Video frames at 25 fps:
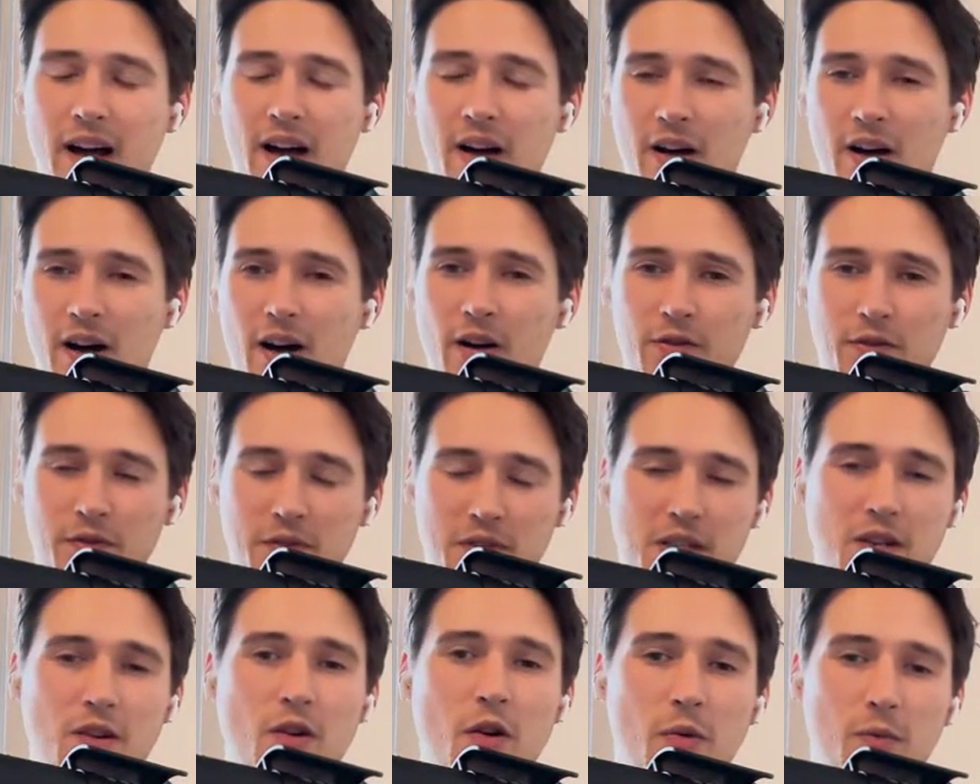out
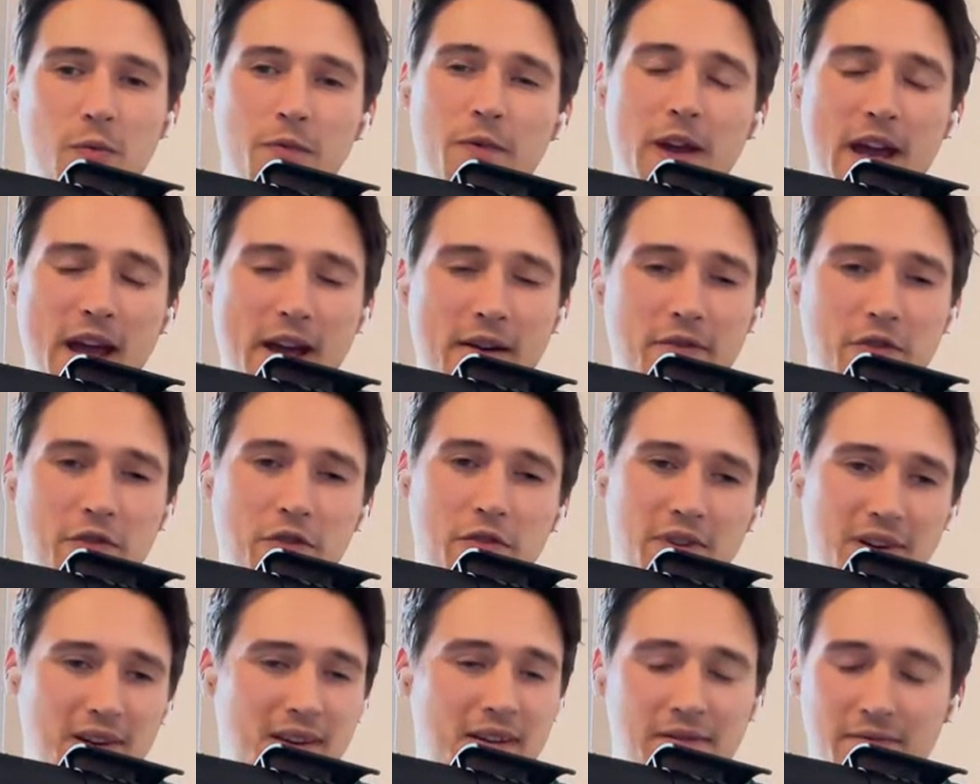of scope. We have
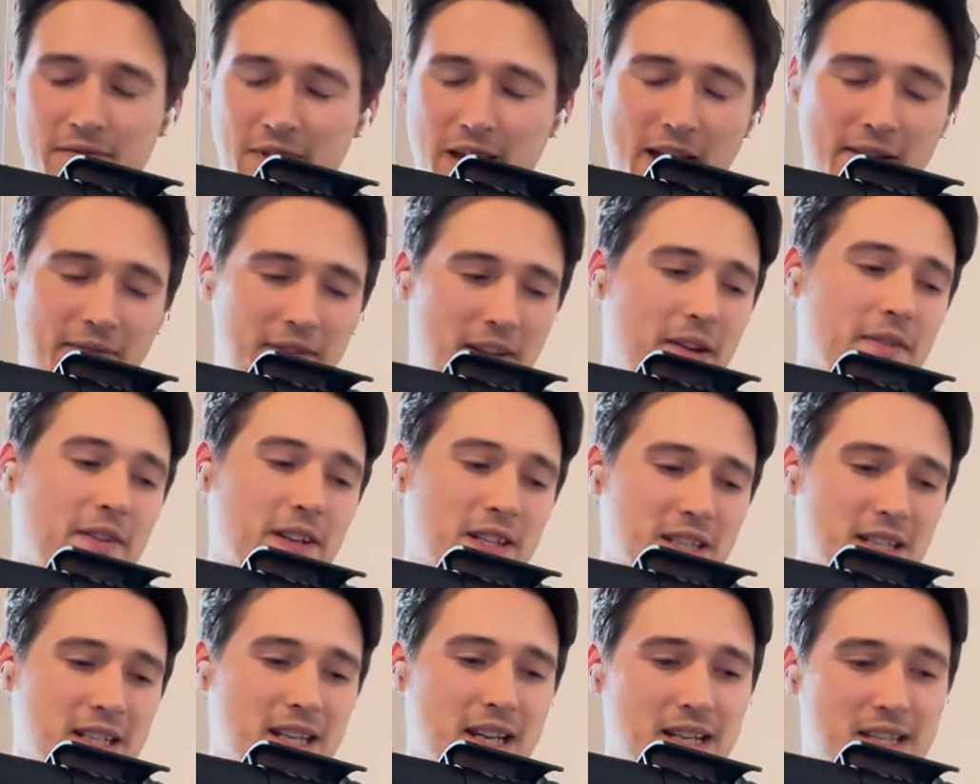no we have never
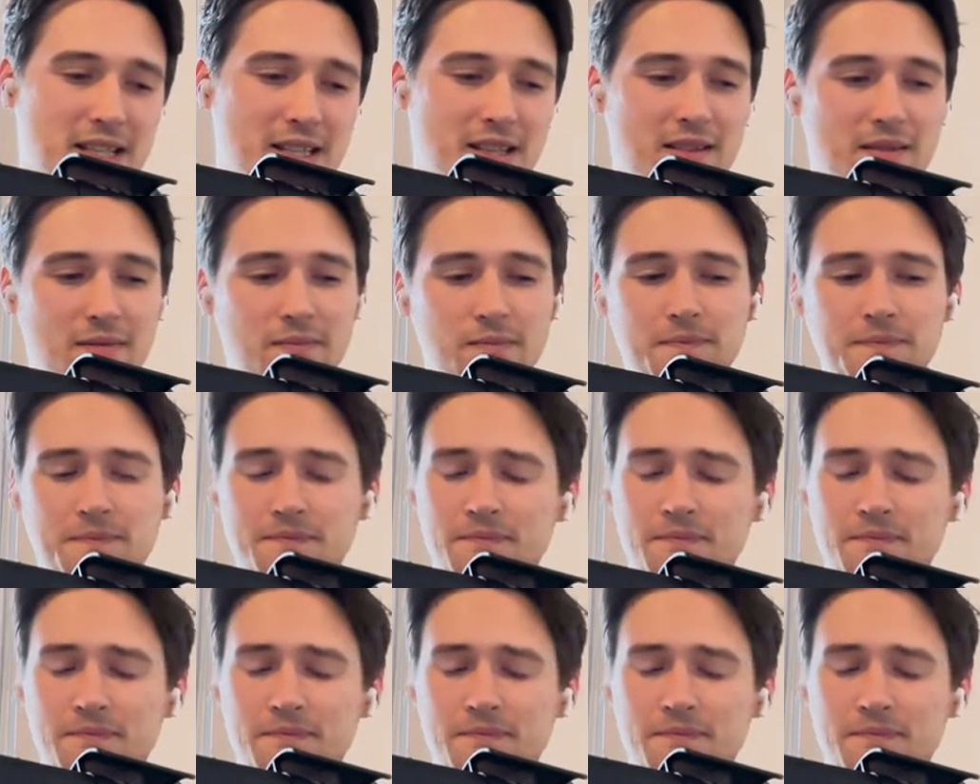discussed it,